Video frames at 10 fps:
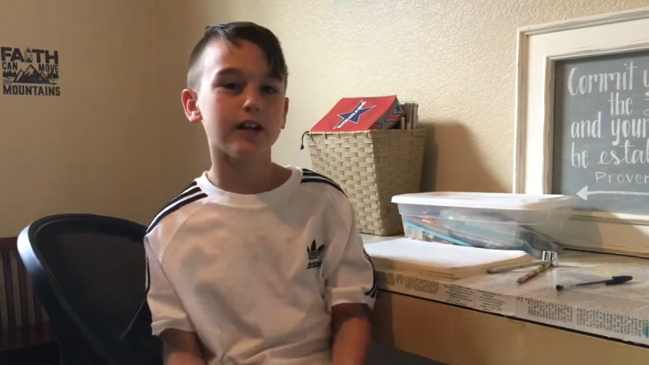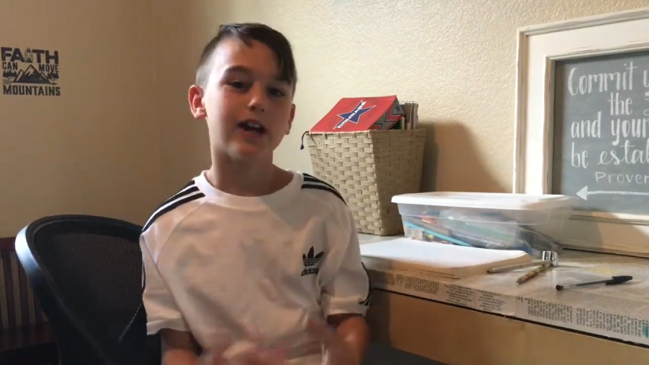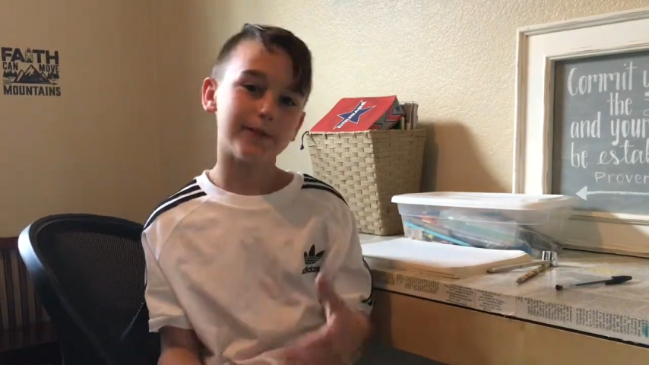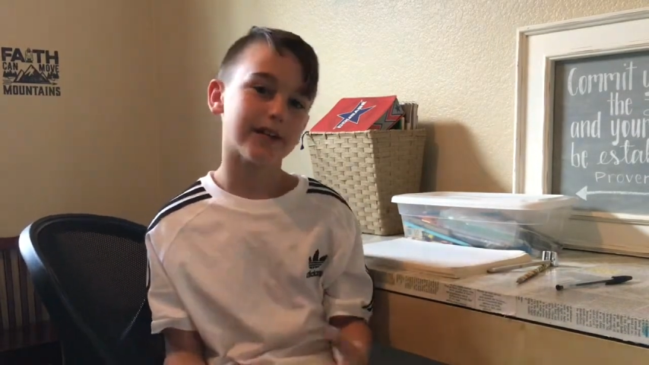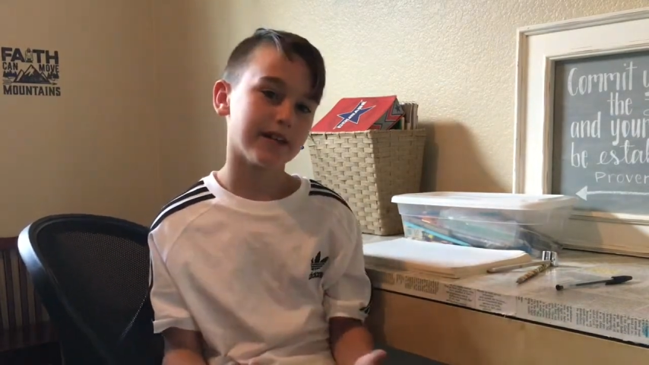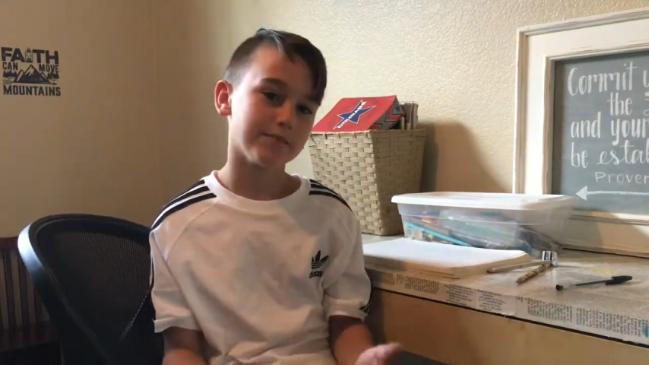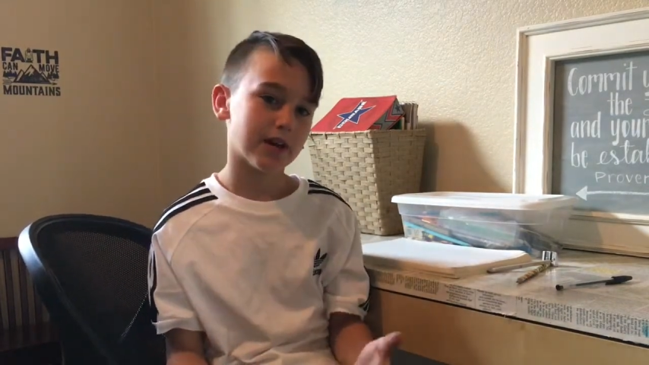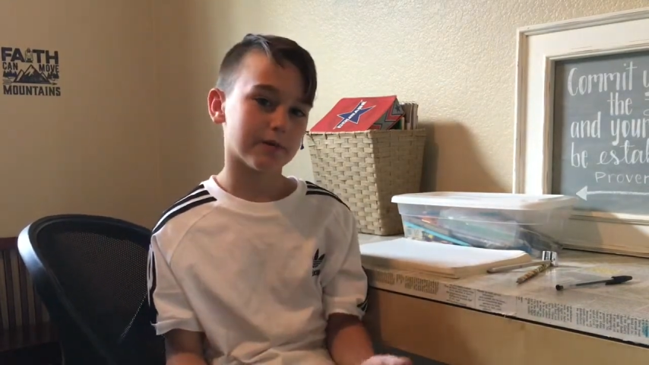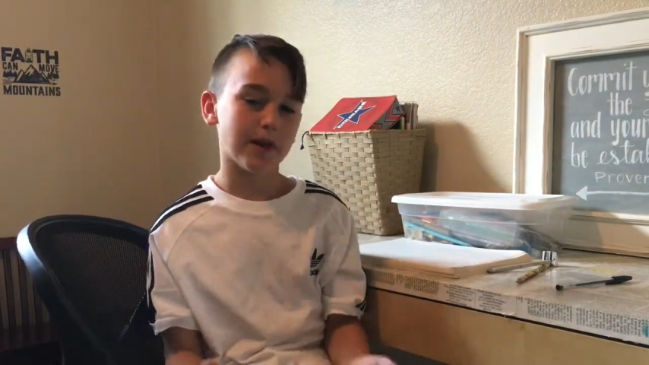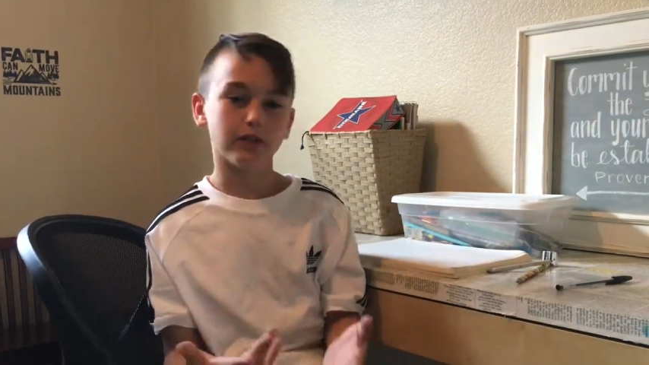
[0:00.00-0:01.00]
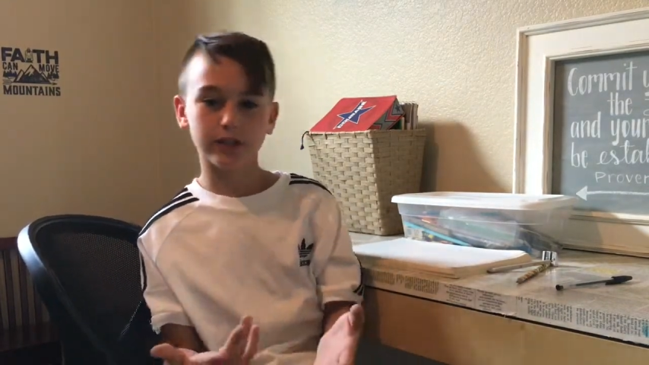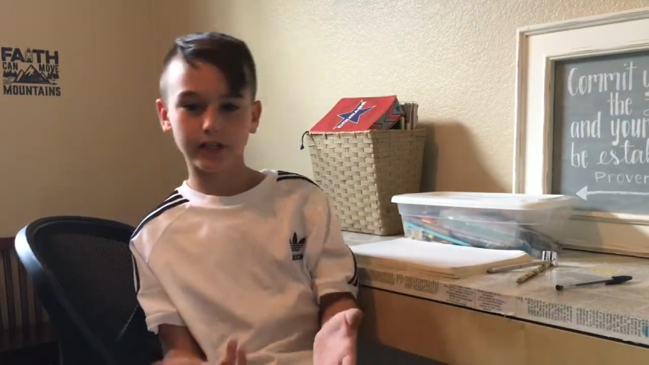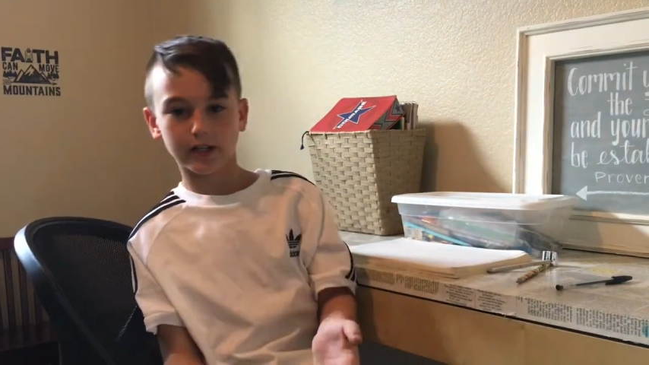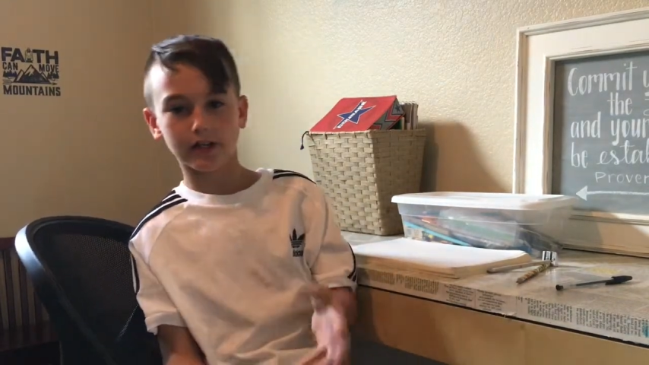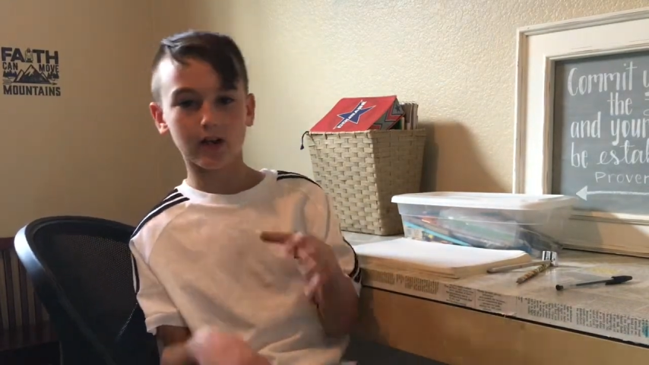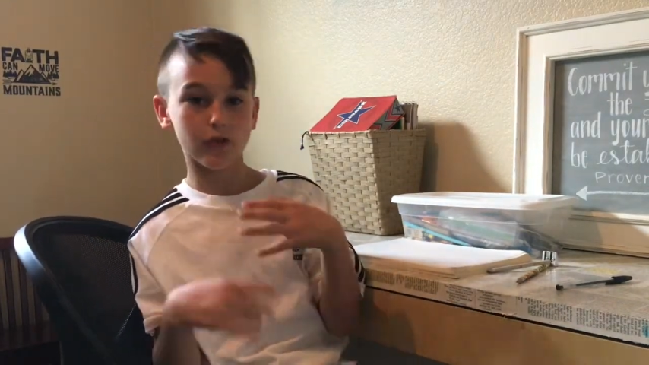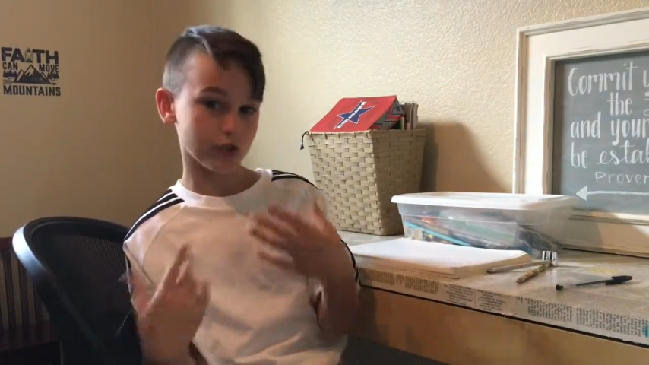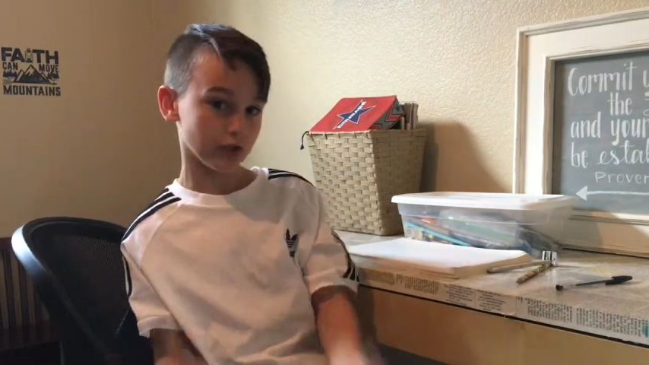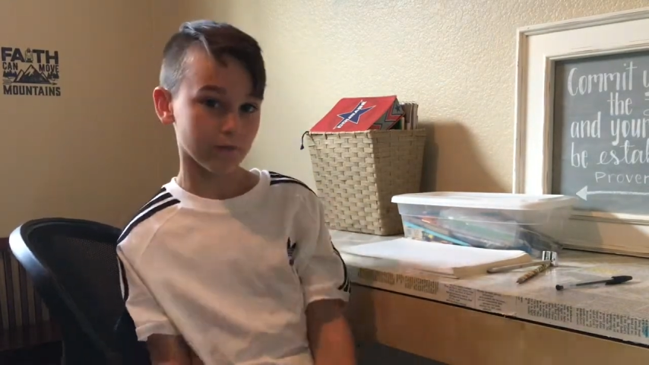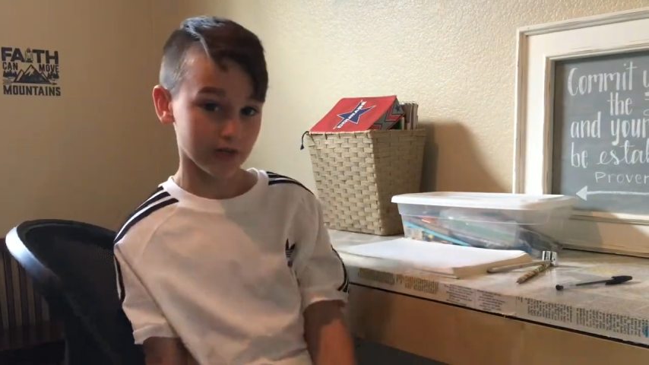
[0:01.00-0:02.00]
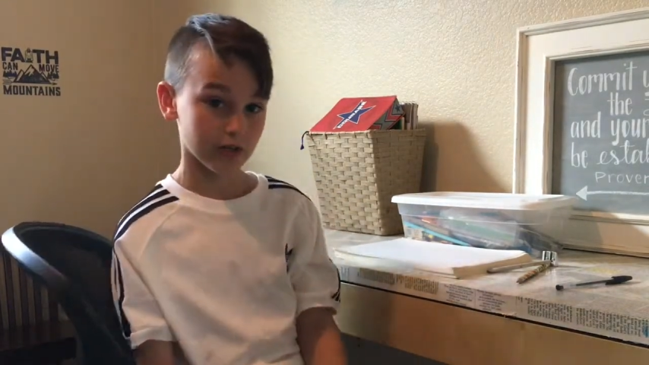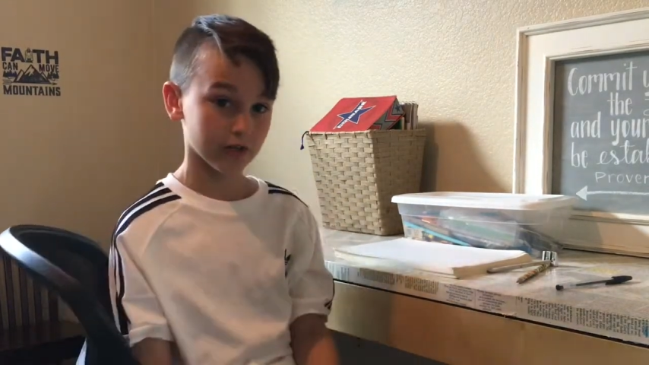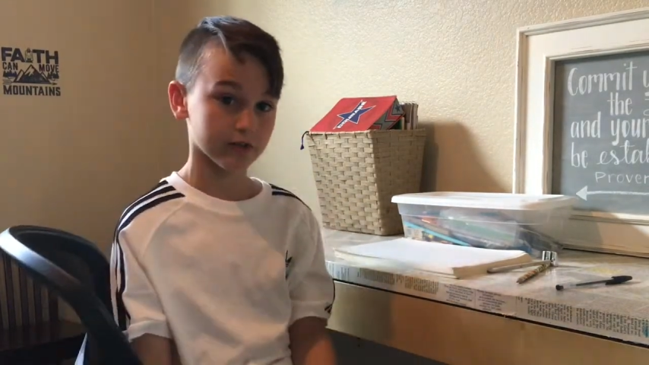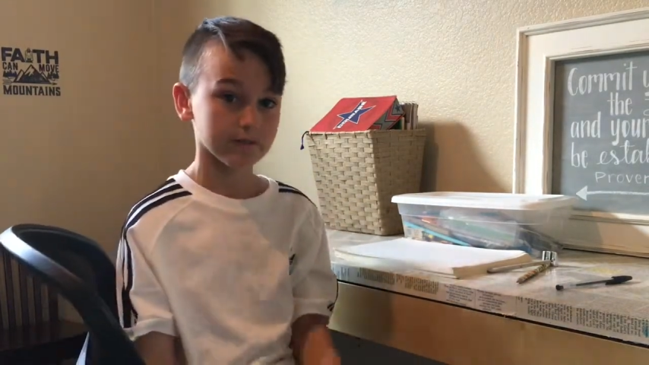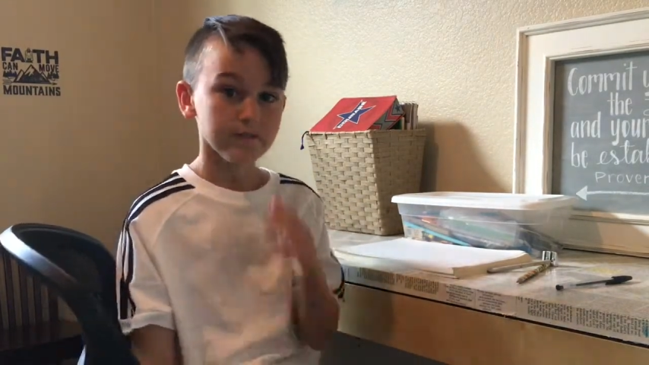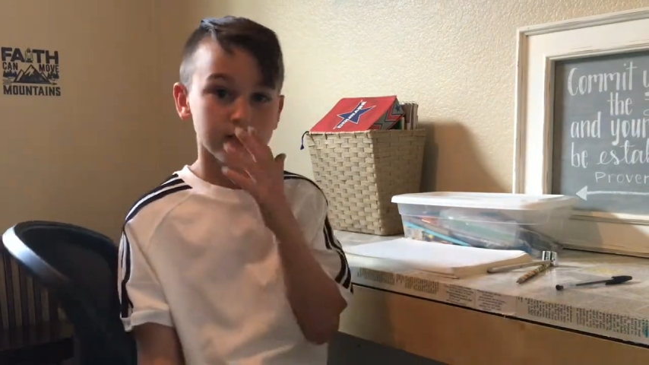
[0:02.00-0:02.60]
I've been getting better by looking at other YouTube videos.